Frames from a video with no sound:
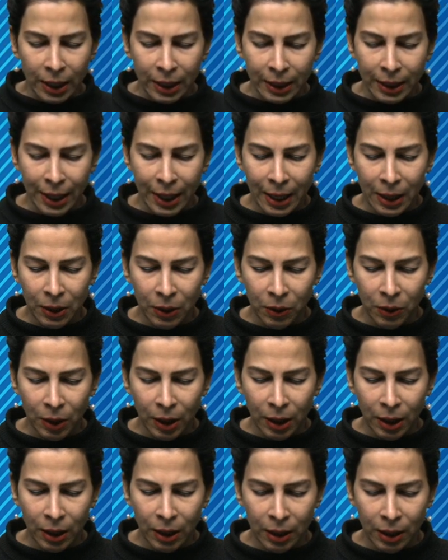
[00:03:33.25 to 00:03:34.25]

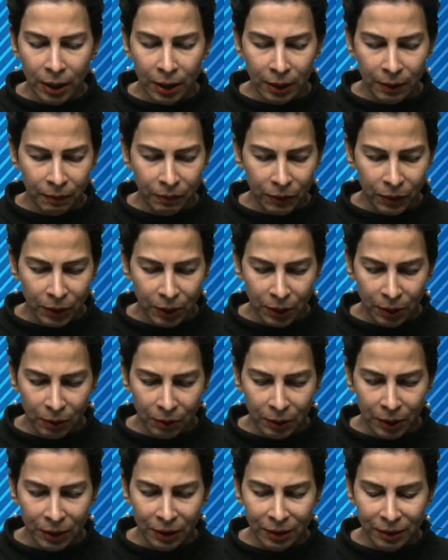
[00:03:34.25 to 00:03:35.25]
Now in